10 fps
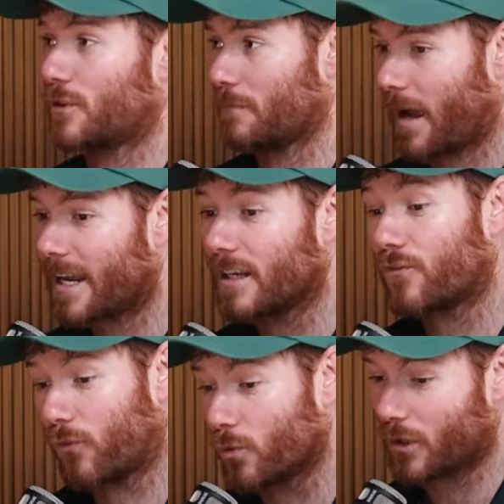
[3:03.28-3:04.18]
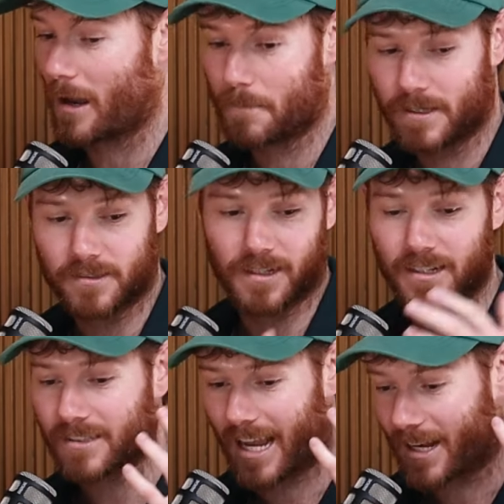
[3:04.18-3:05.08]
to make his full-time
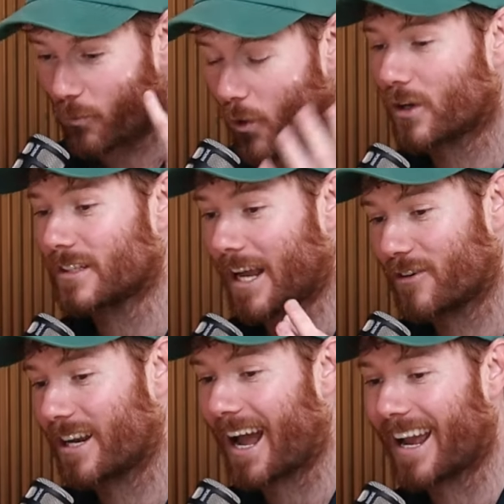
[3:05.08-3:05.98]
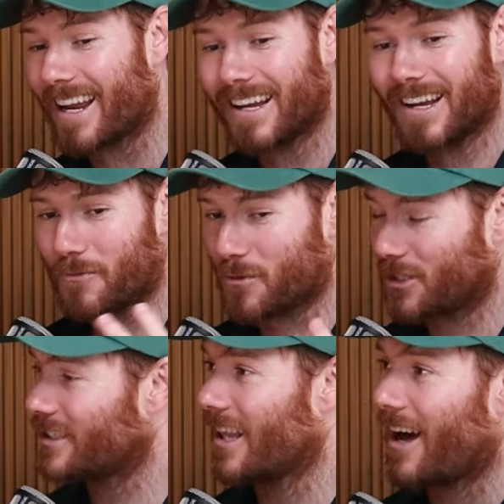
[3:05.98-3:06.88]
business and works every day. We were
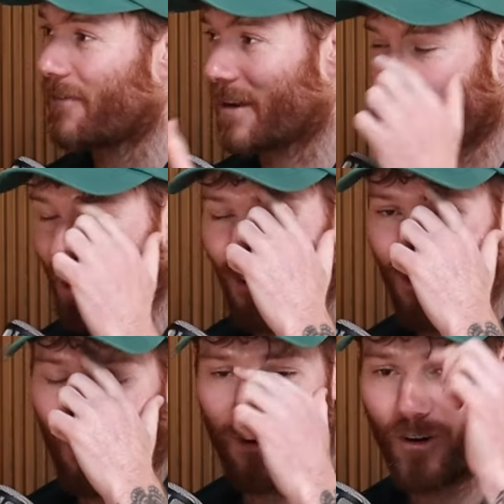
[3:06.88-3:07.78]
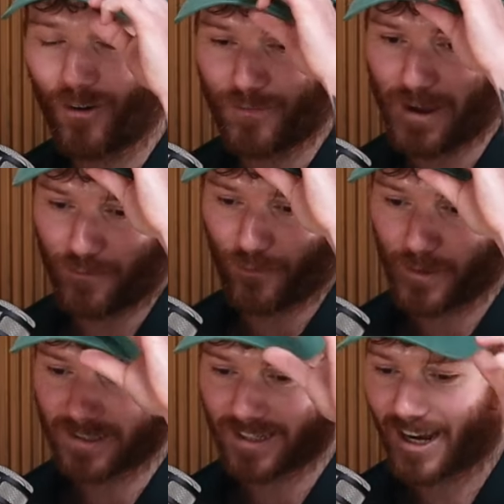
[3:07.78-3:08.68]
just laughing about it off air before
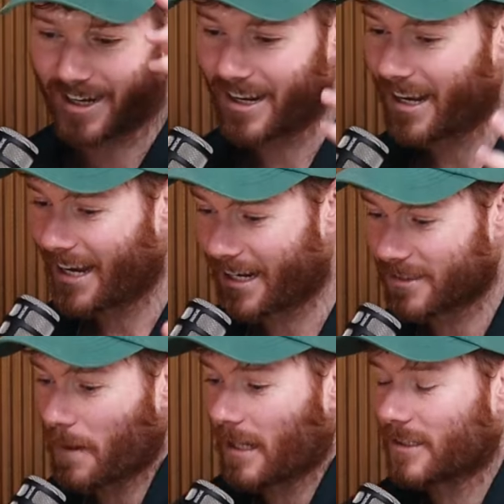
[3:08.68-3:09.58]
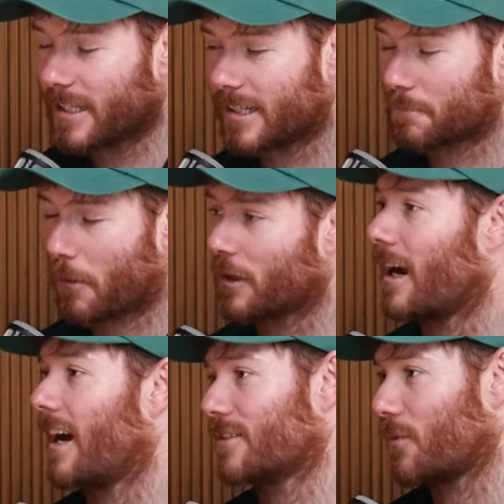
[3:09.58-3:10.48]
we started. He does about 6
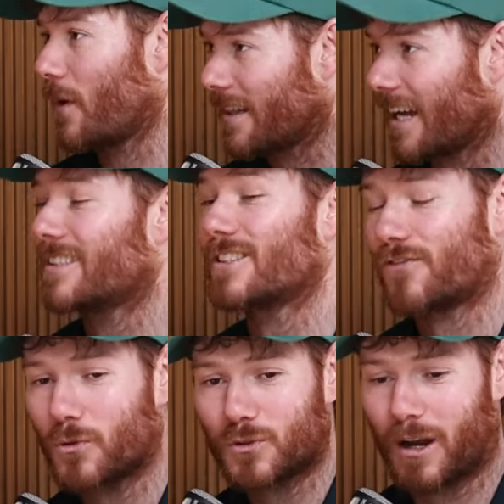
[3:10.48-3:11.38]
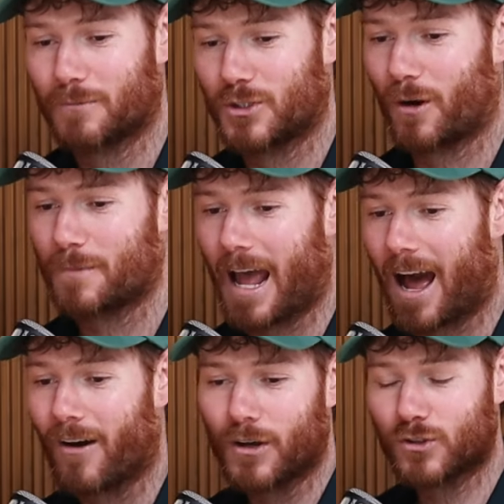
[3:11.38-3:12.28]
podcasts a week. That's his full-time job
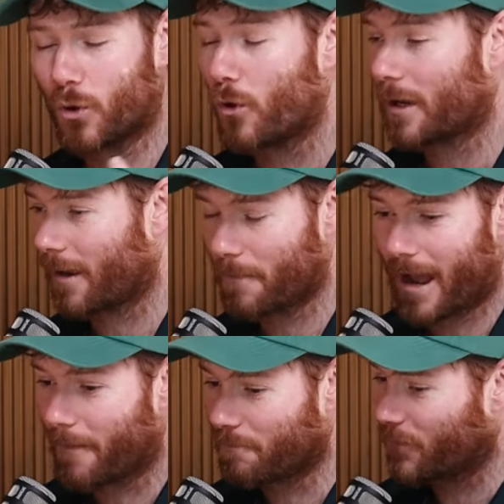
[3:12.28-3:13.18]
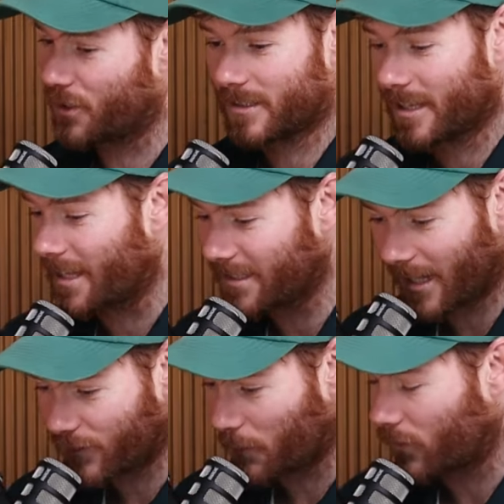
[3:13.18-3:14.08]
now, talking about just the things he
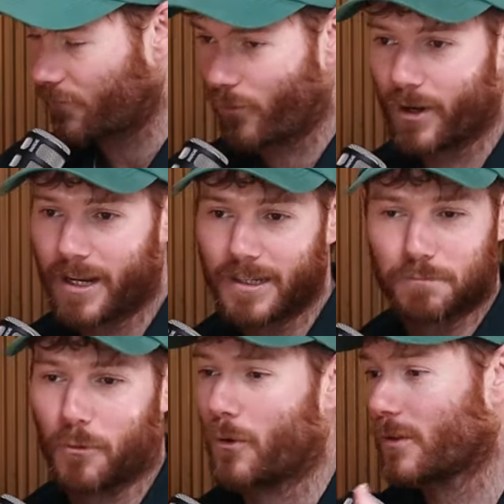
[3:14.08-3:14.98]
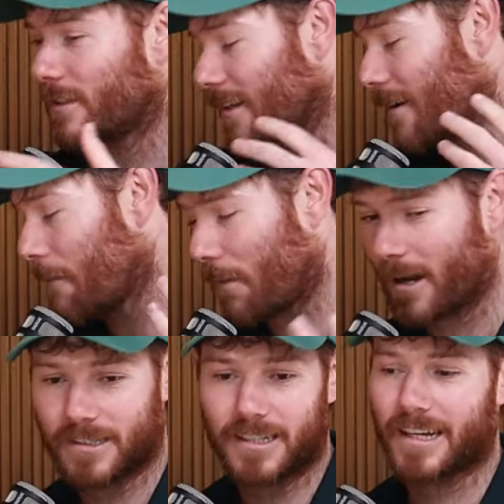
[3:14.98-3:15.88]
loves most, footy, sports,
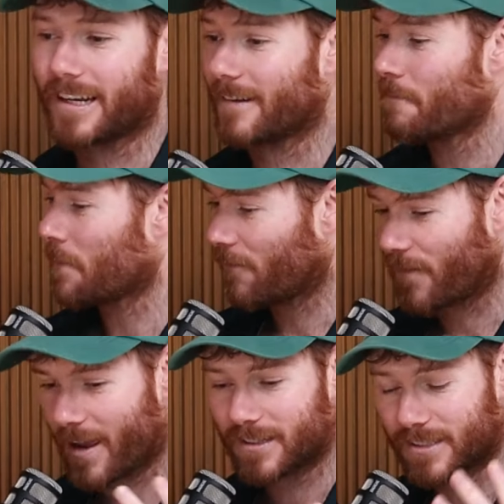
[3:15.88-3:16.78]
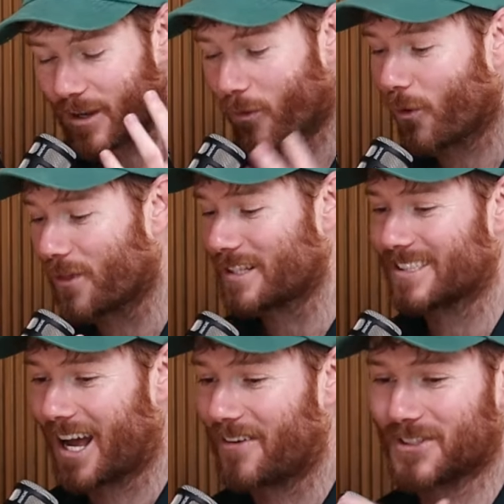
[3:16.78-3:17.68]
punting, fantasy, all this
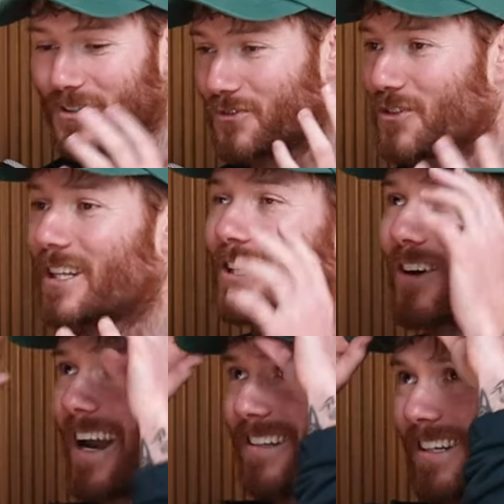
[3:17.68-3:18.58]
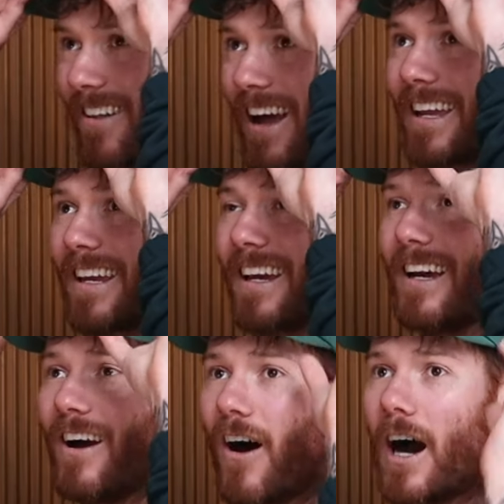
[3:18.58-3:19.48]
stuff. So it's really crazy. And like,
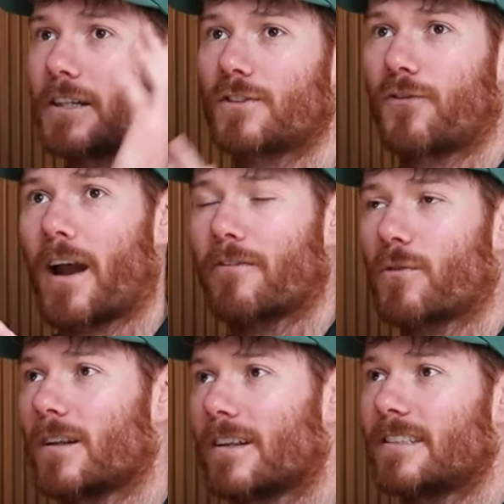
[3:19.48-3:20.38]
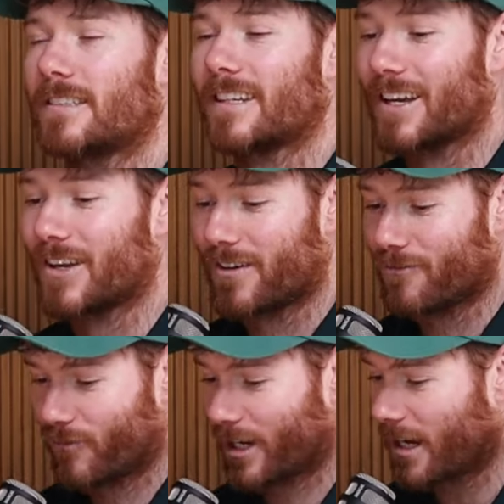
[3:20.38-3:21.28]
I just, for everyone listening,
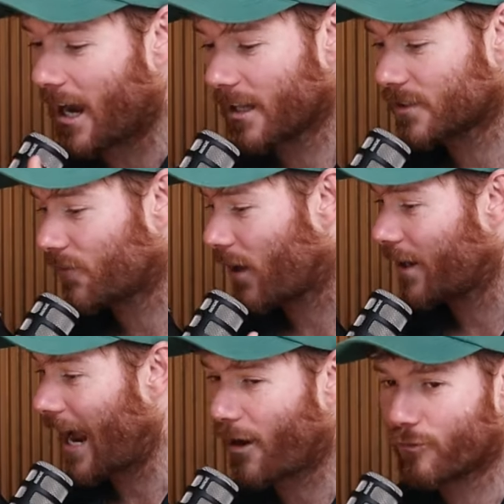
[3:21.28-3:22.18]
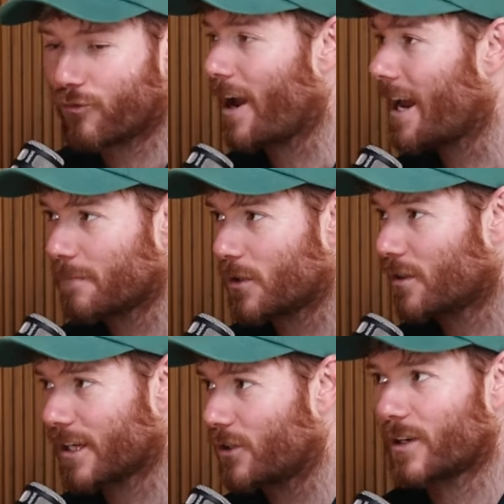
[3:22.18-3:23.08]
regardless of kind of how random you
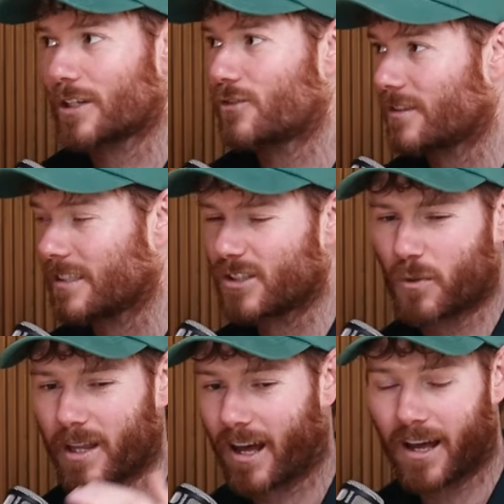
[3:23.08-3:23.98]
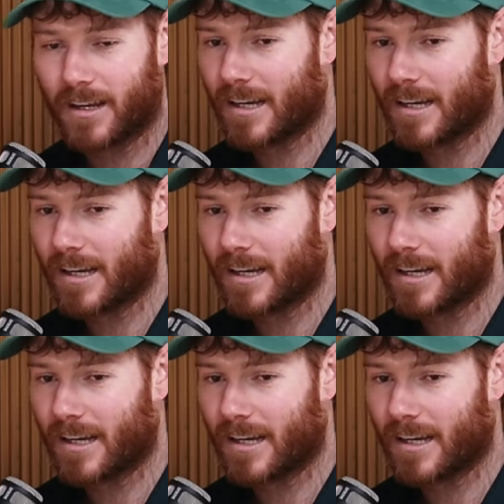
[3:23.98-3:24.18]
think your interest is, whether